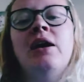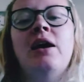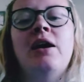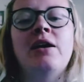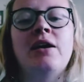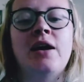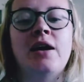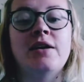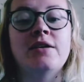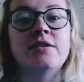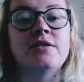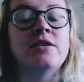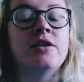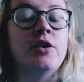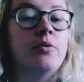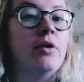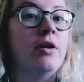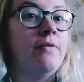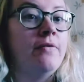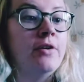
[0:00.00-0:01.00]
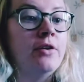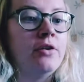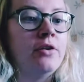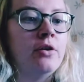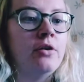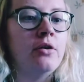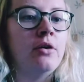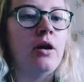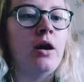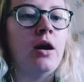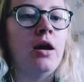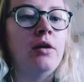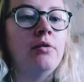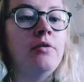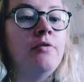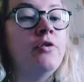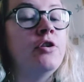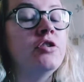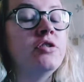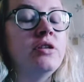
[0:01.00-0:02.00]
Okay, so if you do, the
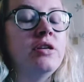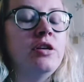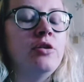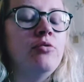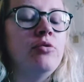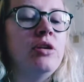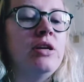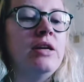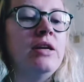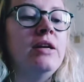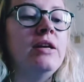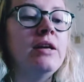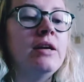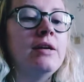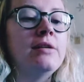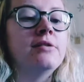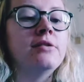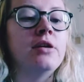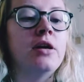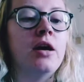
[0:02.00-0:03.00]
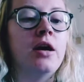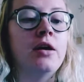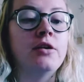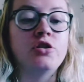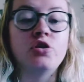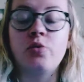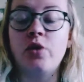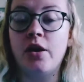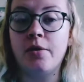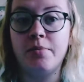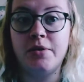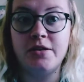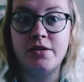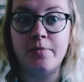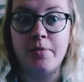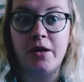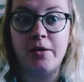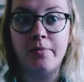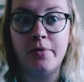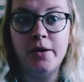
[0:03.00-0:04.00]
first thing you will need is a square piece of
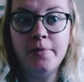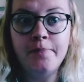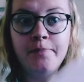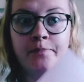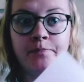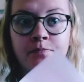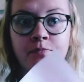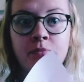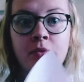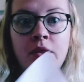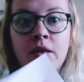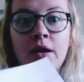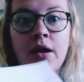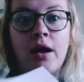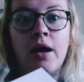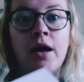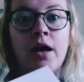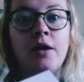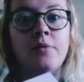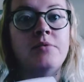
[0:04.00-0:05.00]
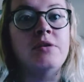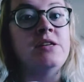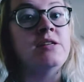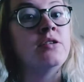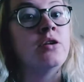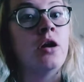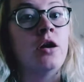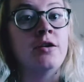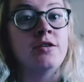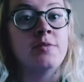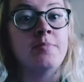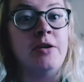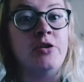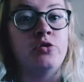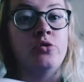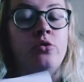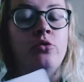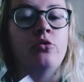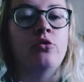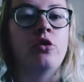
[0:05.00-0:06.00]
paper. These are our
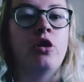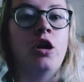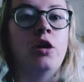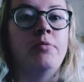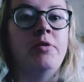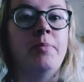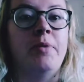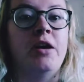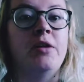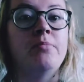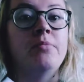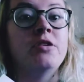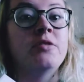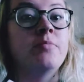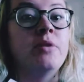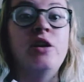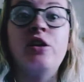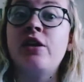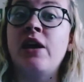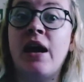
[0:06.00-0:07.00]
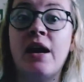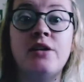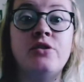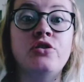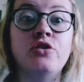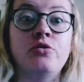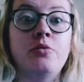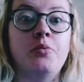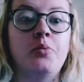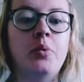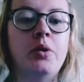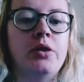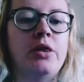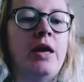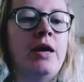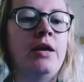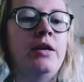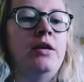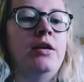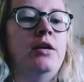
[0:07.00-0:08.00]
special origami papers, but you can do with
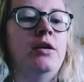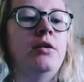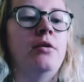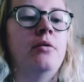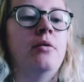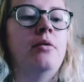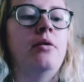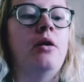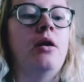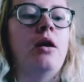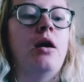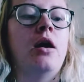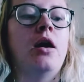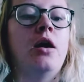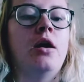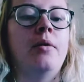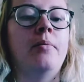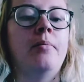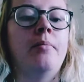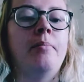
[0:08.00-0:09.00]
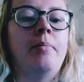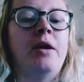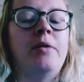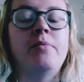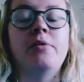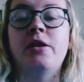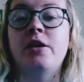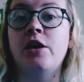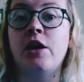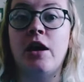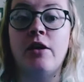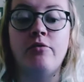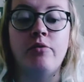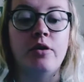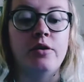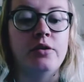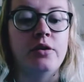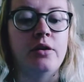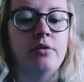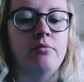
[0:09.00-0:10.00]
any papers that you have
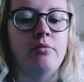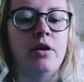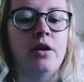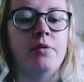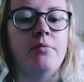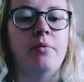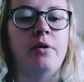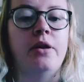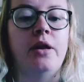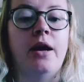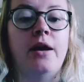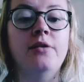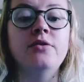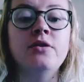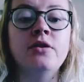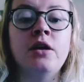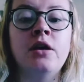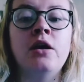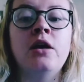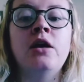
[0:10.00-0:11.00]
around the house.